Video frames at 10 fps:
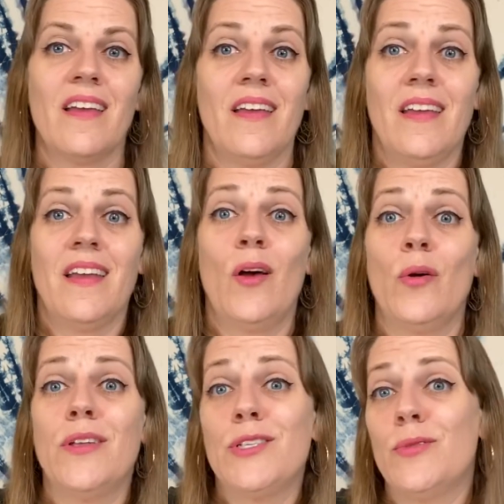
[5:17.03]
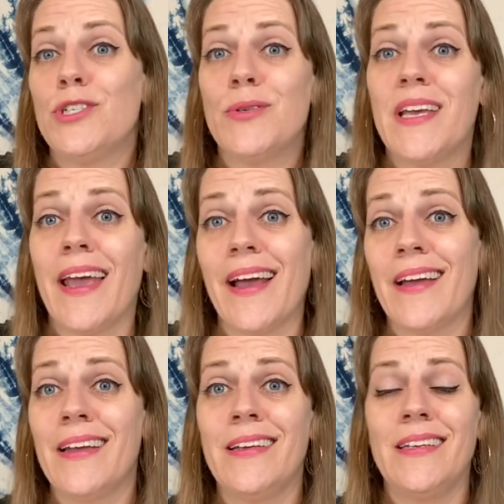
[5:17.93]
you do what you
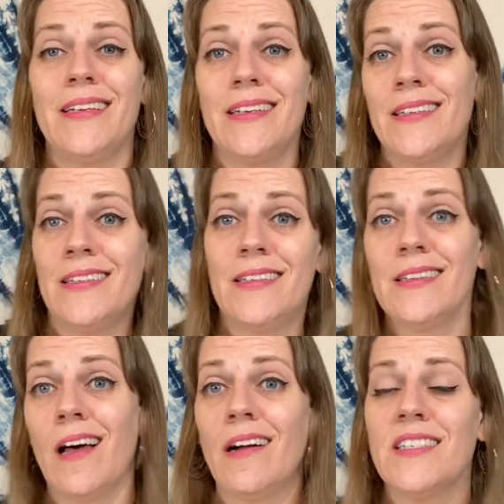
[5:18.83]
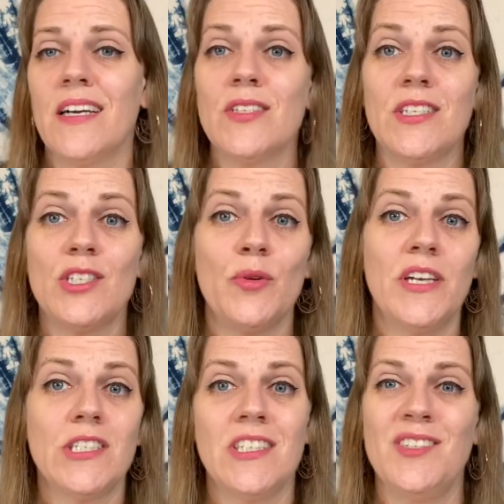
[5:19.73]
can in the lockdown
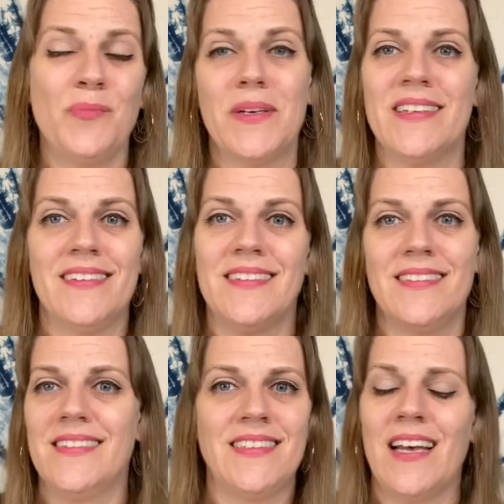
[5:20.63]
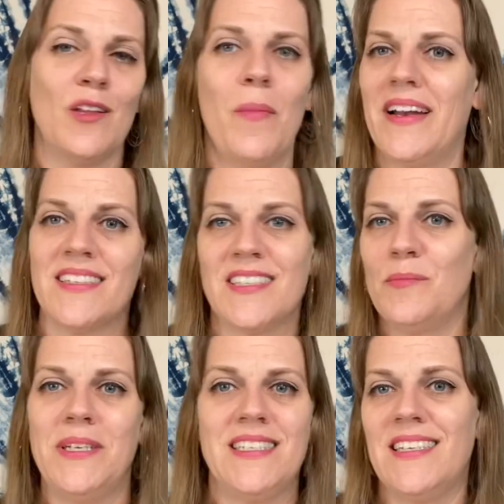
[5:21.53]
situation, but telemedicine
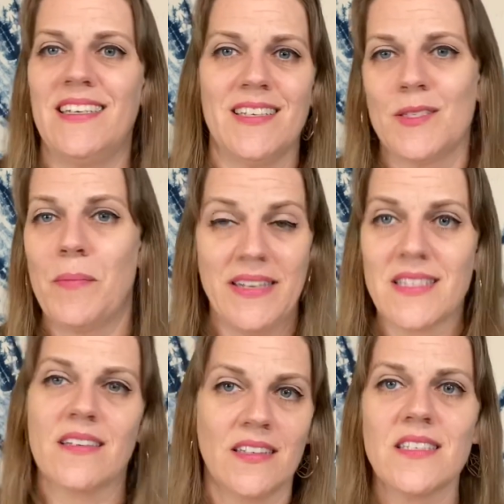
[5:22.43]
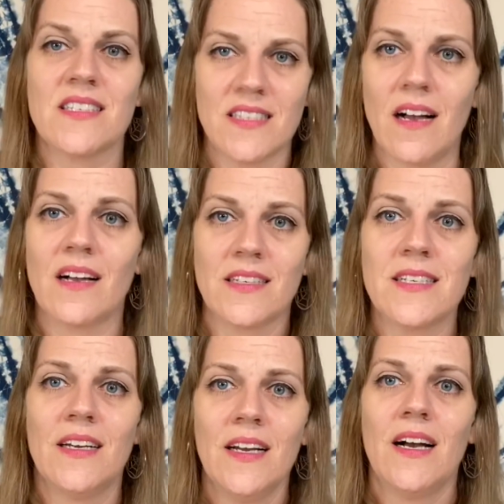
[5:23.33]
PT has basically sucked.
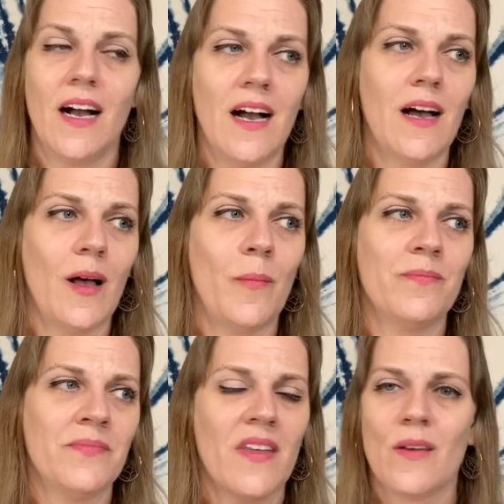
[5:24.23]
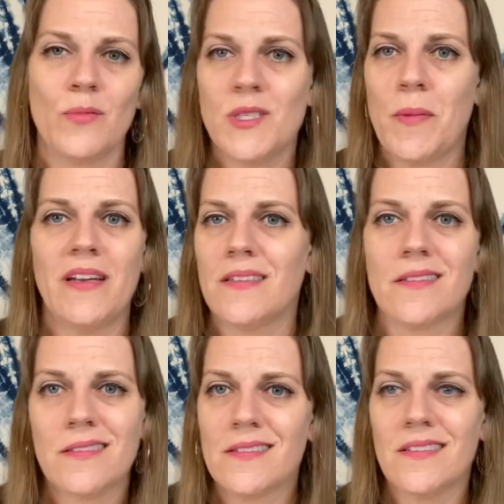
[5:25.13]
We spend
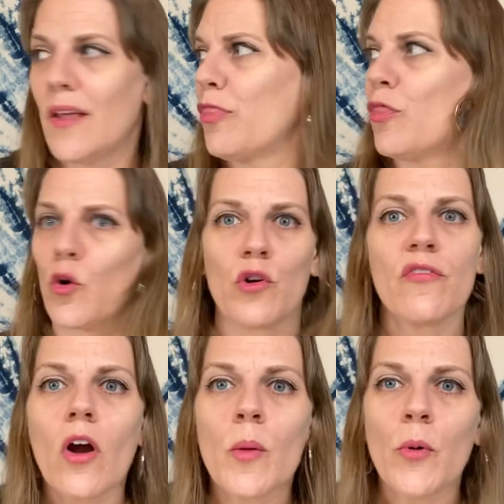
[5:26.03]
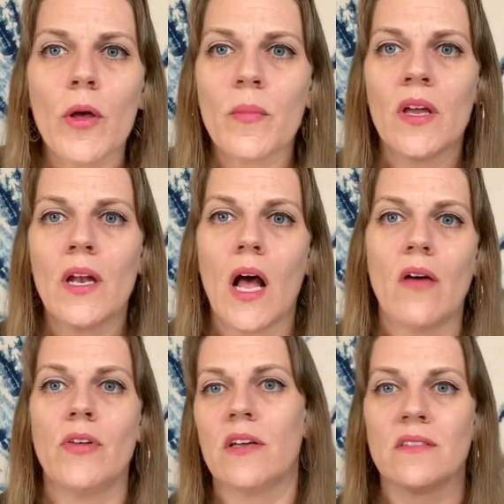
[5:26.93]
a third of our appointment
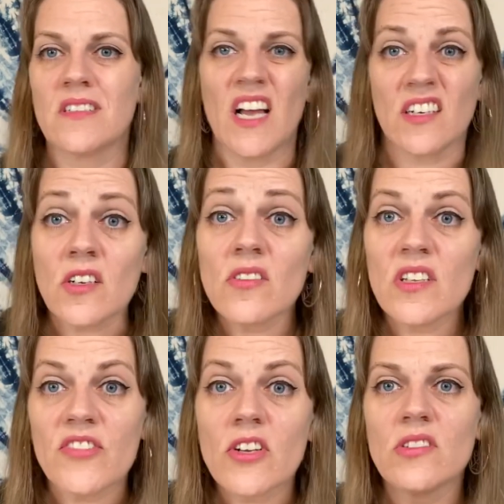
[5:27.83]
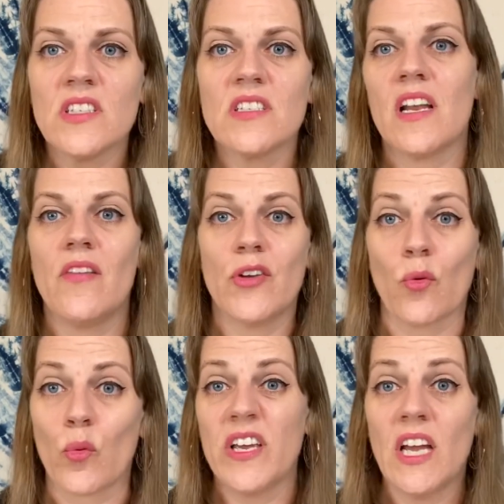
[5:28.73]
having technical difficulties and having to
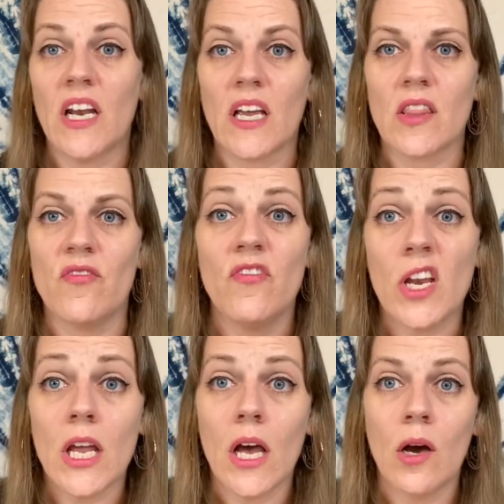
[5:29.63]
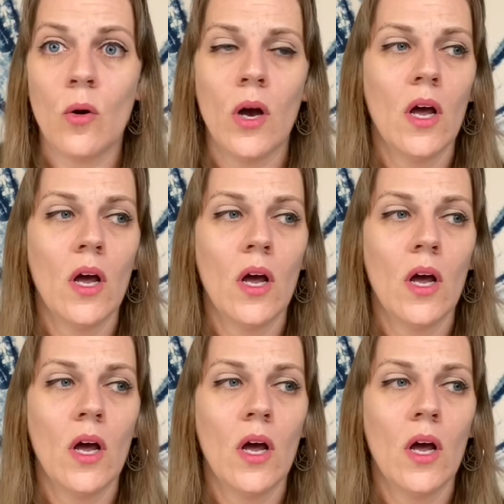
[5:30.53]
reconnect the video.